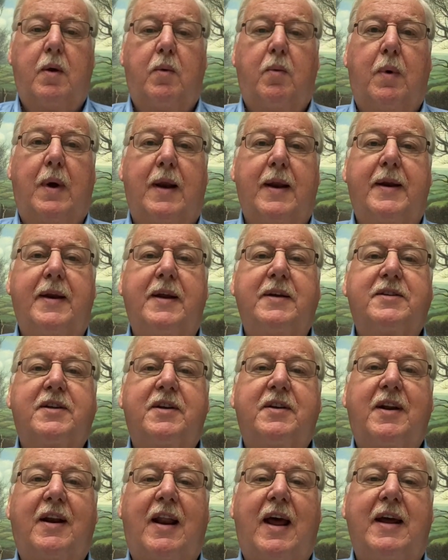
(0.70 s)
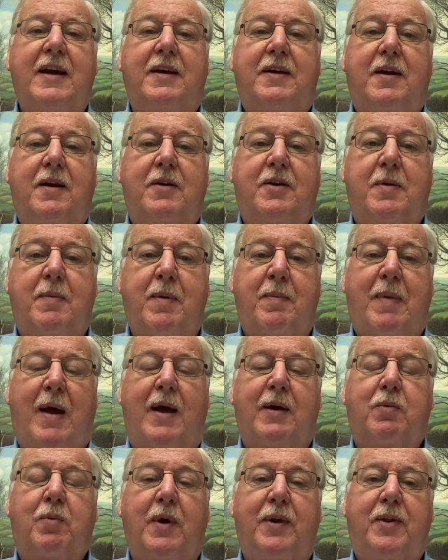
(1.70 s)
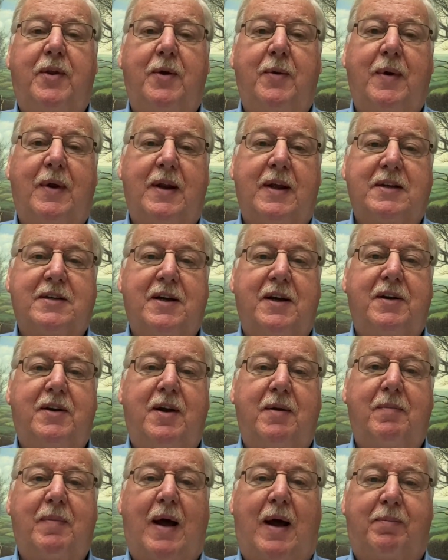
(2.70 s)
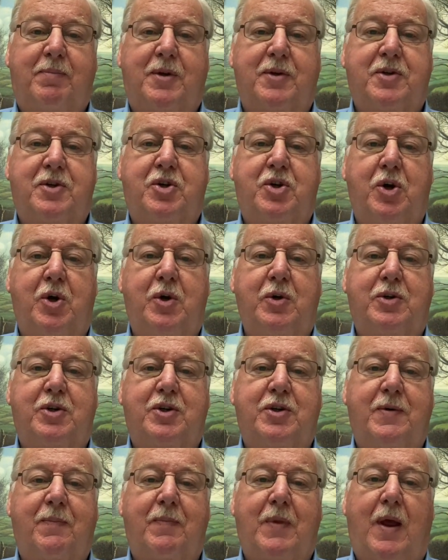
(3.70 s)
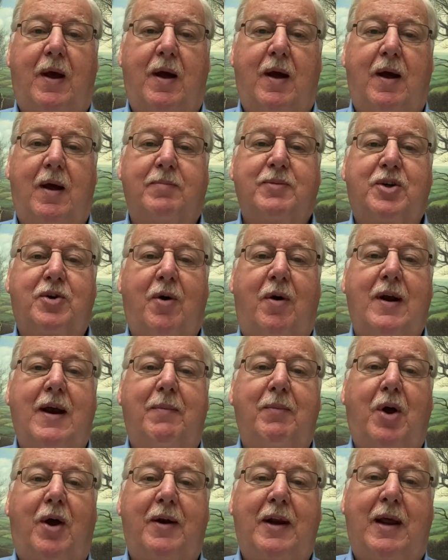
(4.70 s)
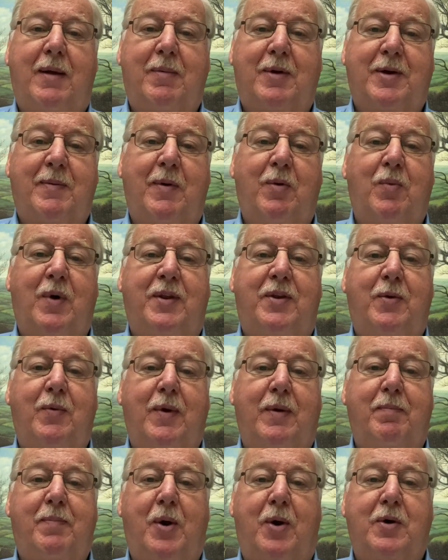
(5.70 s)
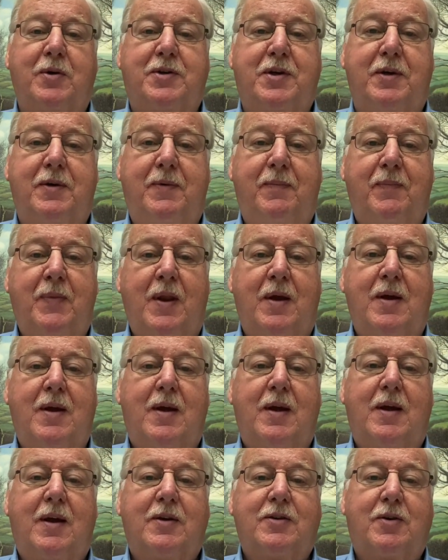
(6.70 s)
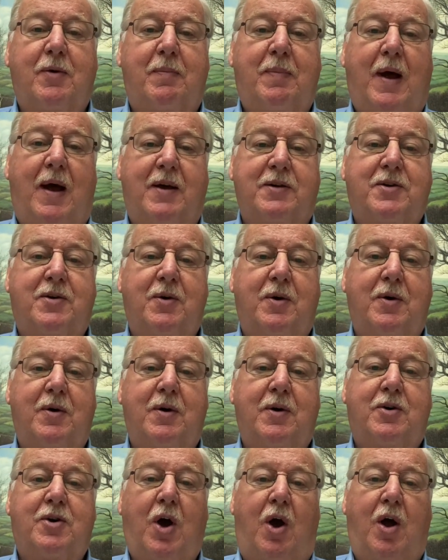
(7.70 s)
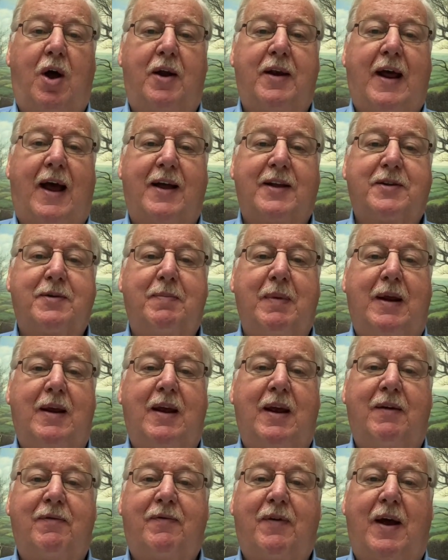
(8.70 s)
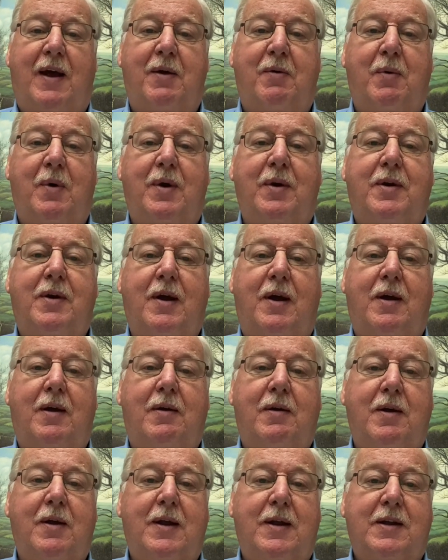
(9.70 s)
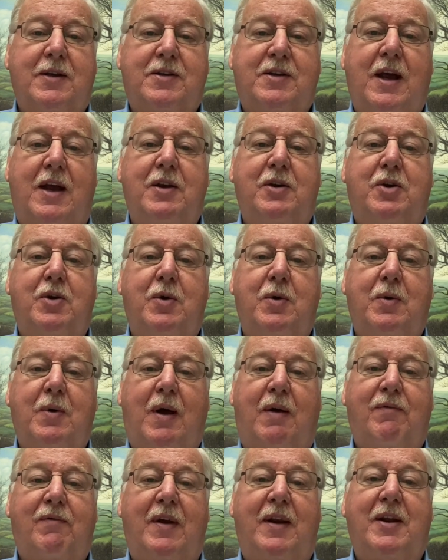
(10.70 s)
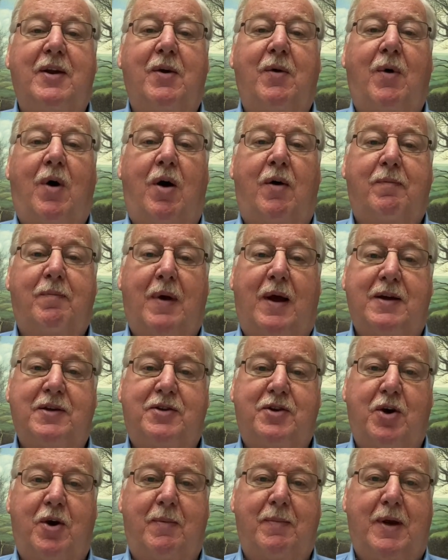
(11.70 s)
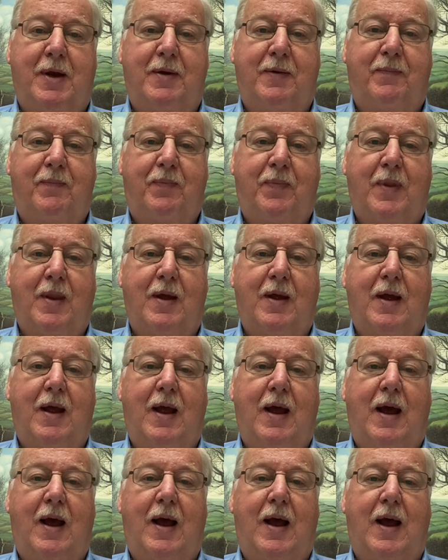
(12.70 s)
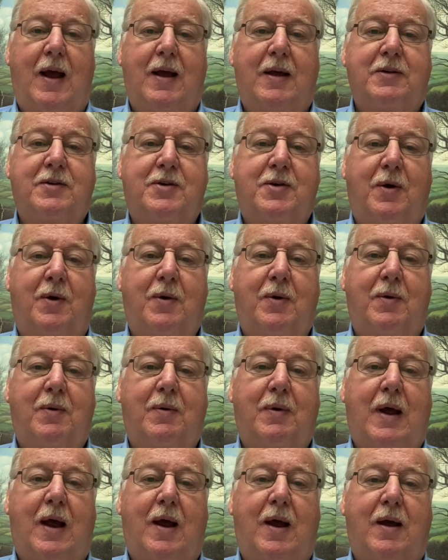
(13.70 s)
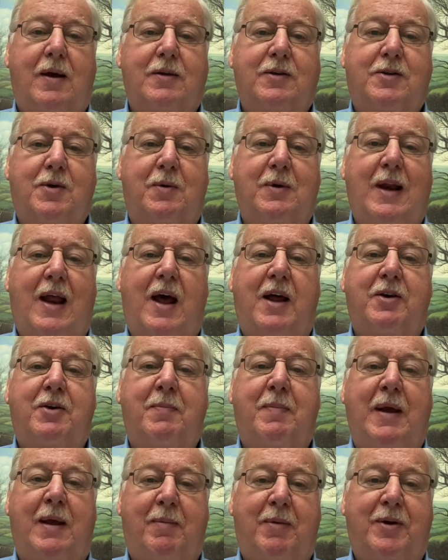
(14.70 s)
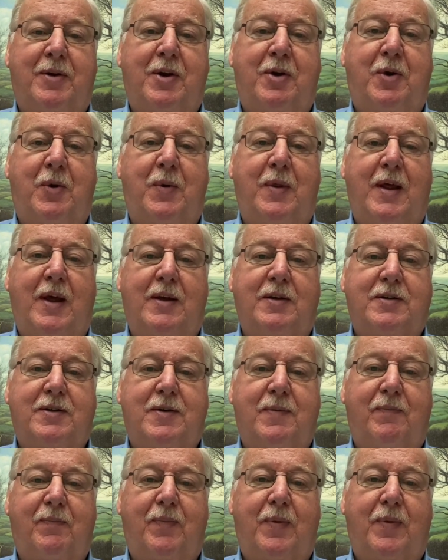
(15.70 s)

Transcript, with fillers: Well, it is a delight to be back with you at Islington Baptist Church. Uh, I'm sorry I'm not able to be with you in person. So, Pastor Todd asked me if I would uh, send you a video of my sermon. Uh, so, uh, so glad to be able to do this.